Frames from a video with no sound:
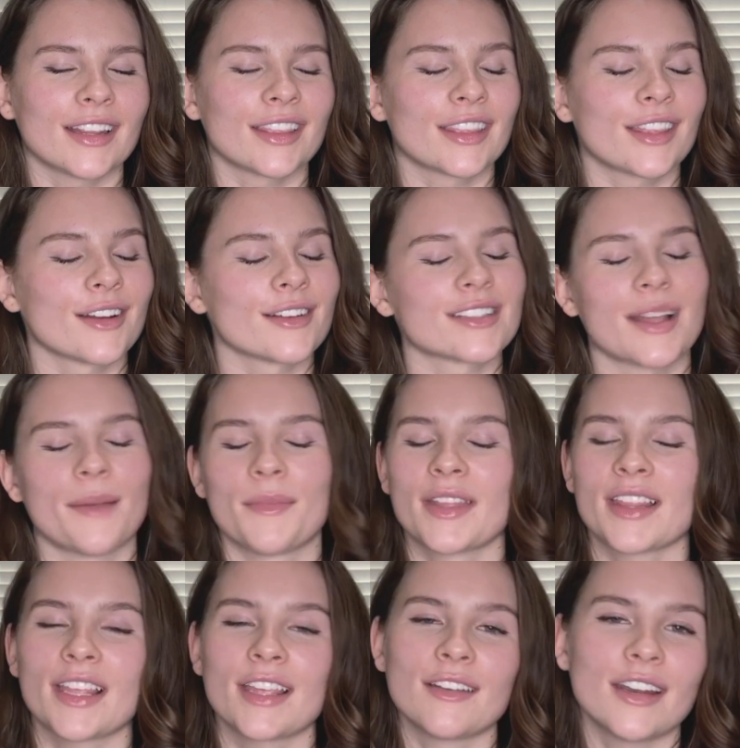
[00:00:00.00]
there's
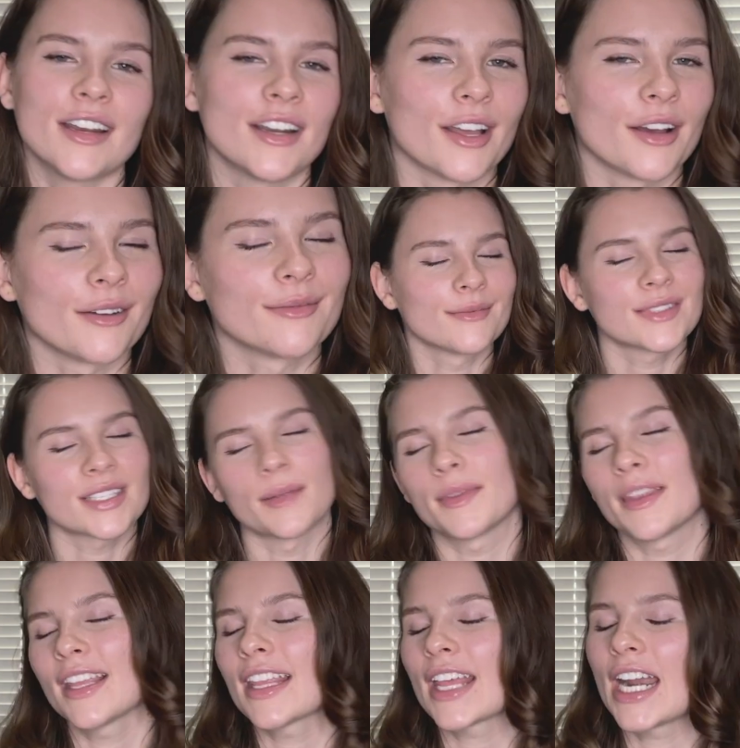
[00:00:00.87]
something that you need to know,
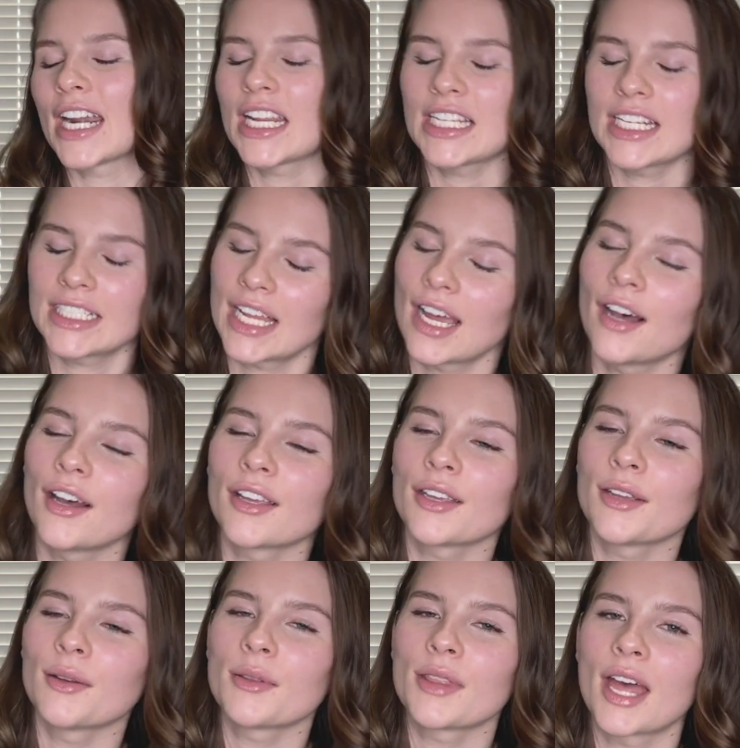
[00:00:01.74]
something that I need to tell
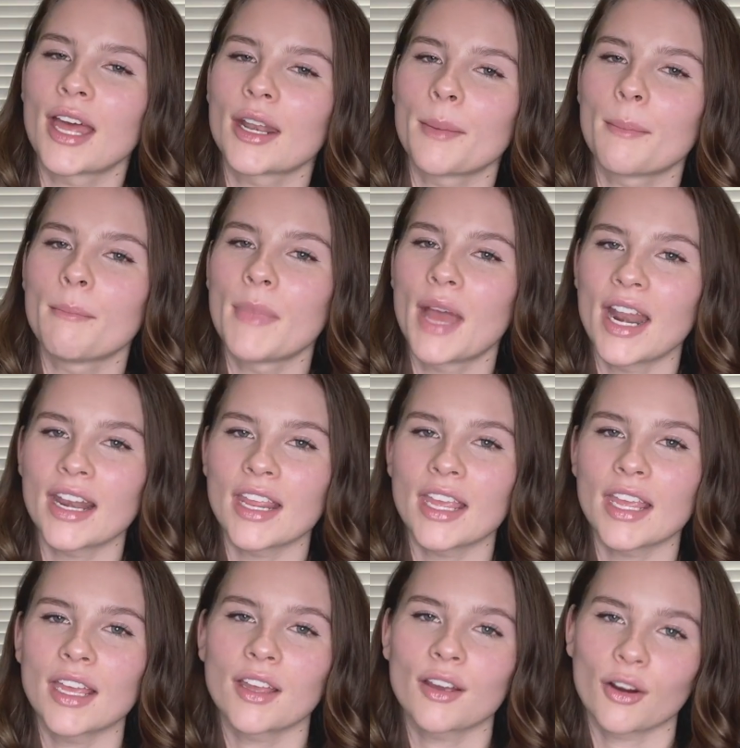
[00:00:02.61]
you that
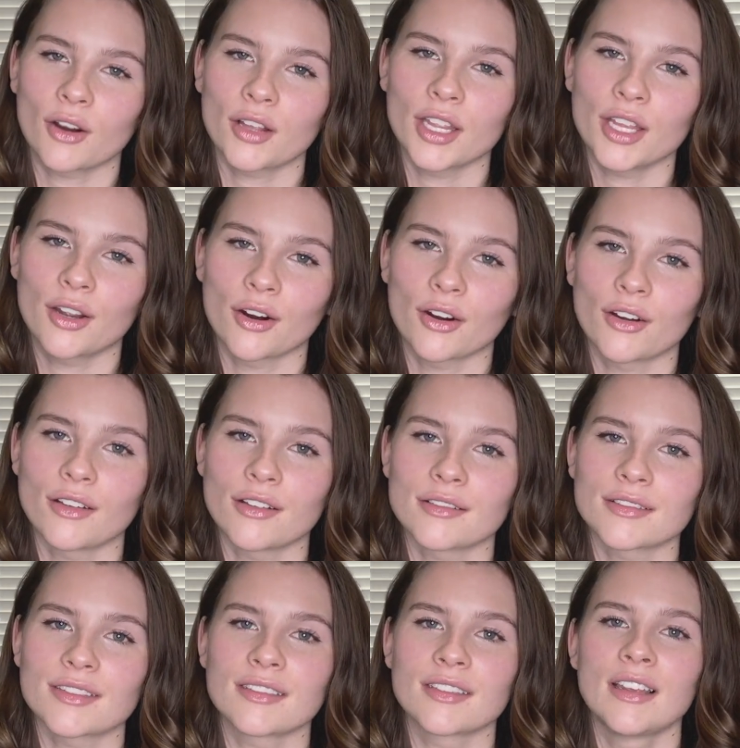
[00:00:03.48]
many curly
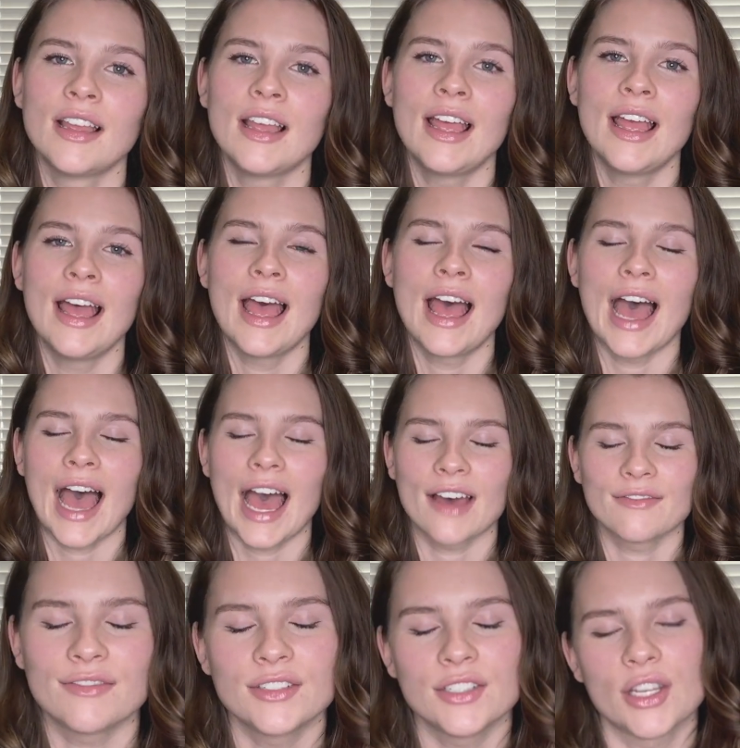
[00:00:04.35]
girls
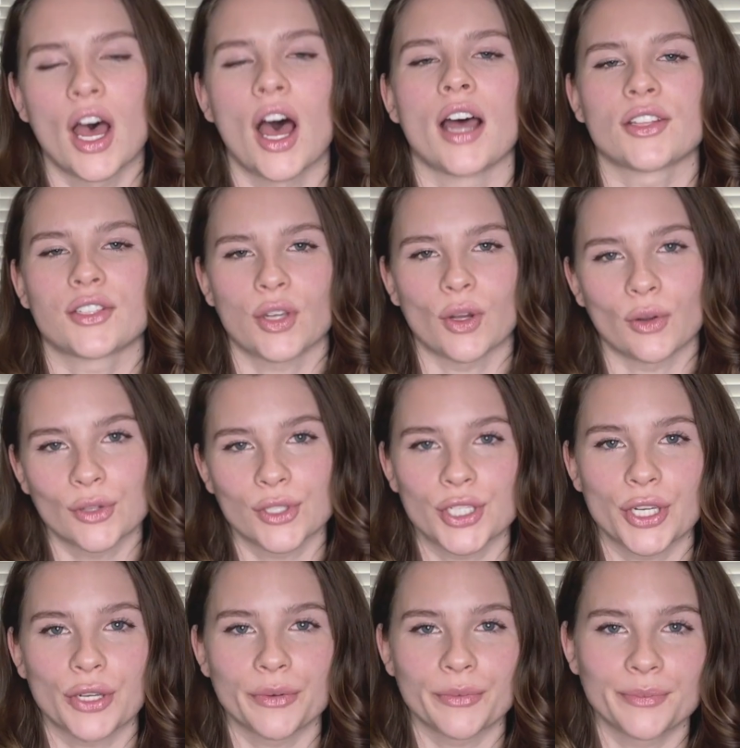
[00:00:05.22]
have not told
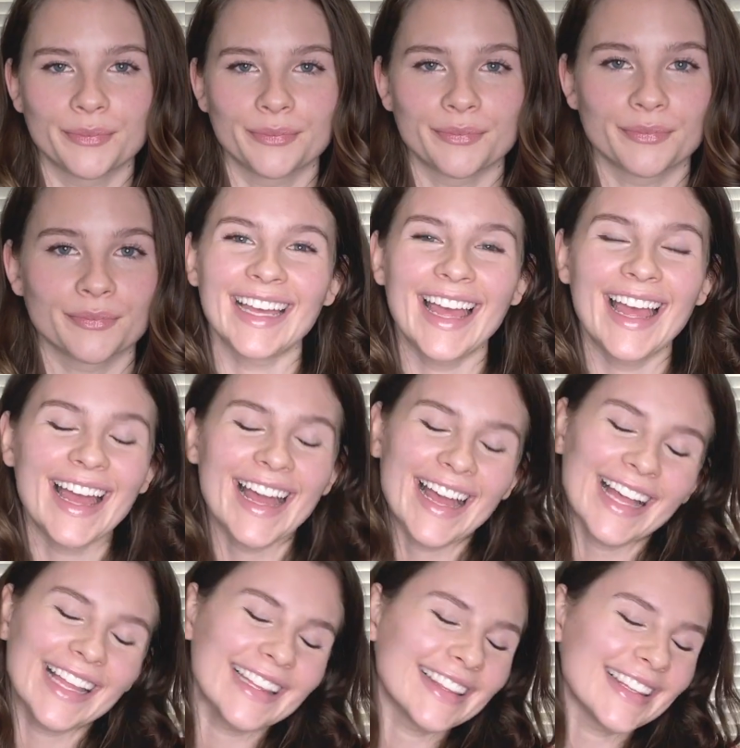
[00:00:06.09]
you.
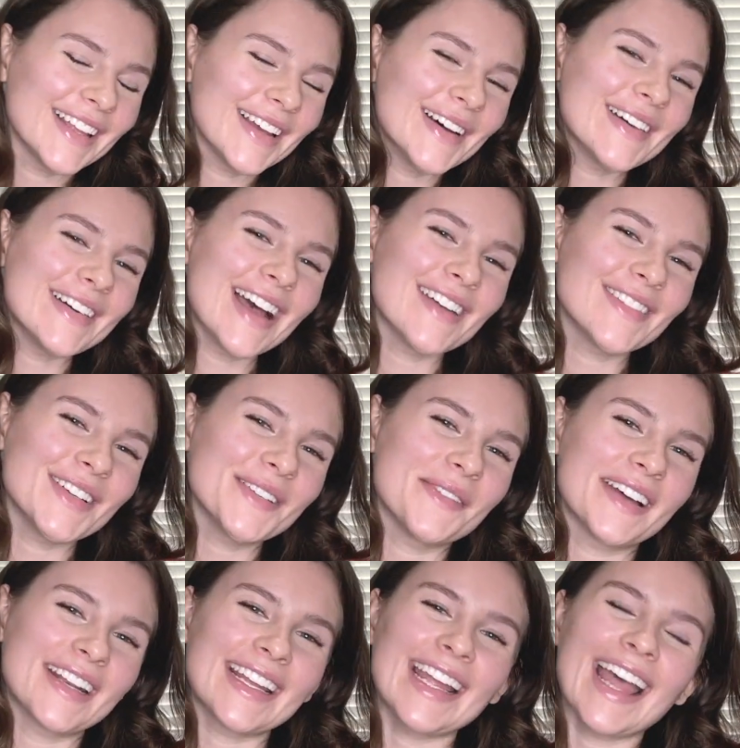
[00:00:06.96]
Hello
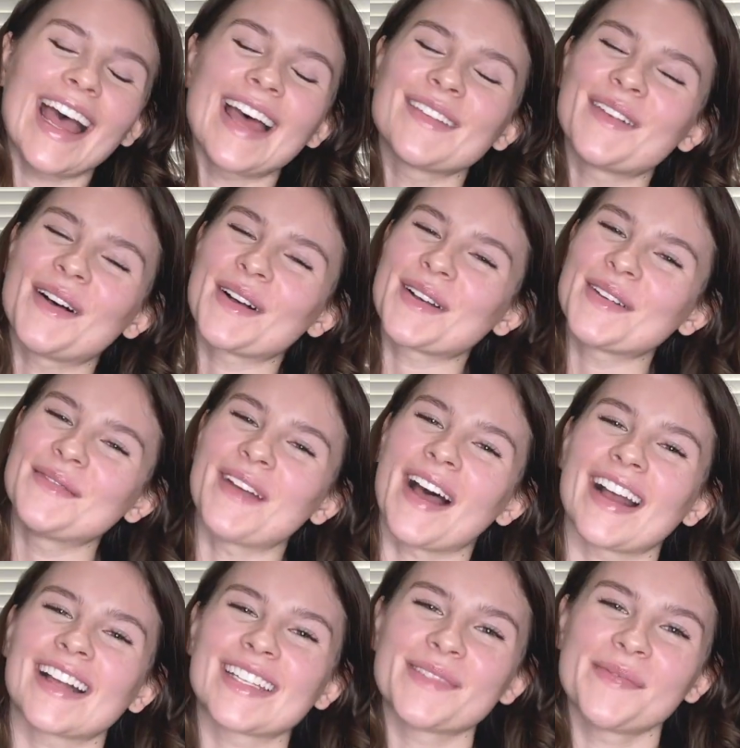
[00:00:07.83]
everybody and welcome
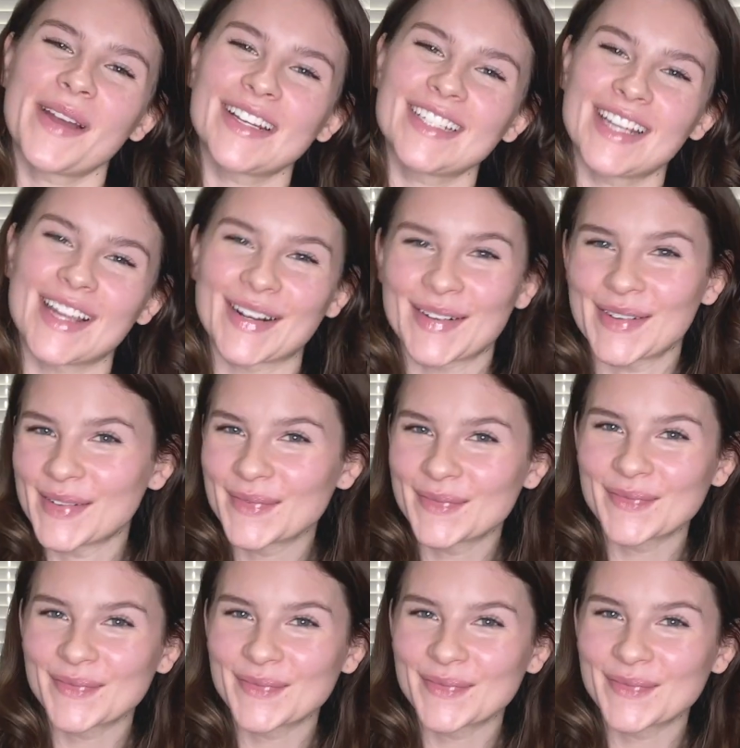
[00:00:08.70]
back to my channel.